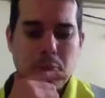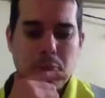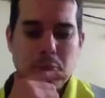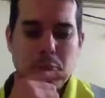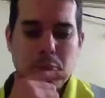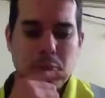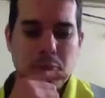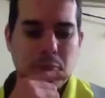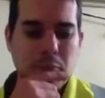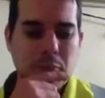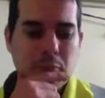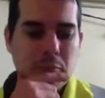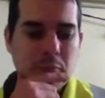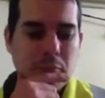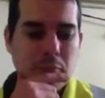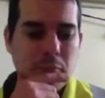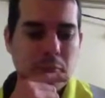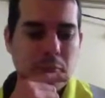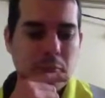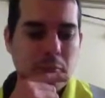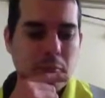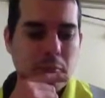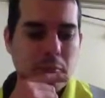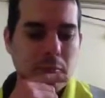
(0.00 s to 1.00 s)

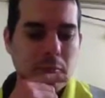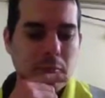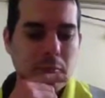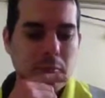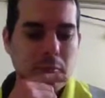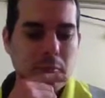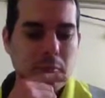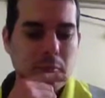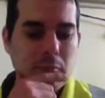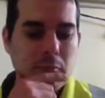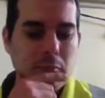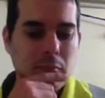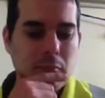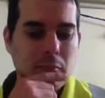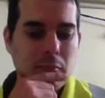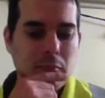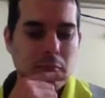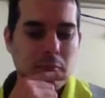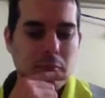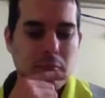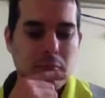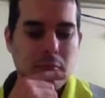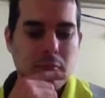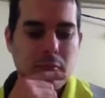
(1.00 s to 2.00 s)

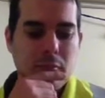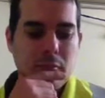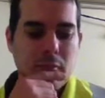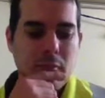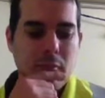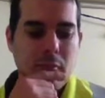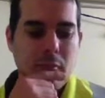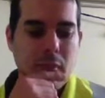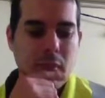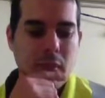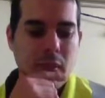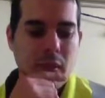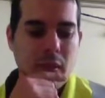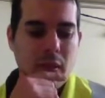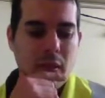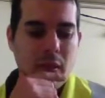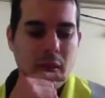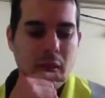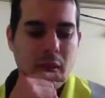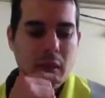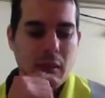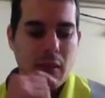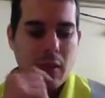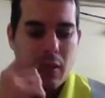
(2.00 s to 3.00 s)

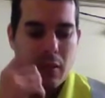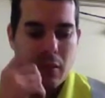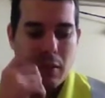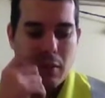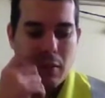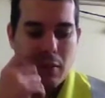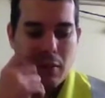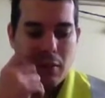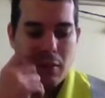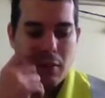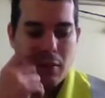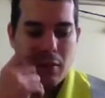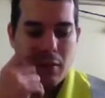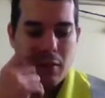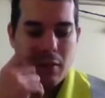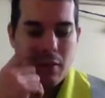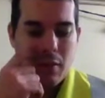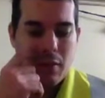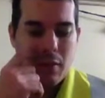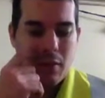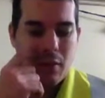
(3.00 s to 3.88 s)
No one is speaking in this clip.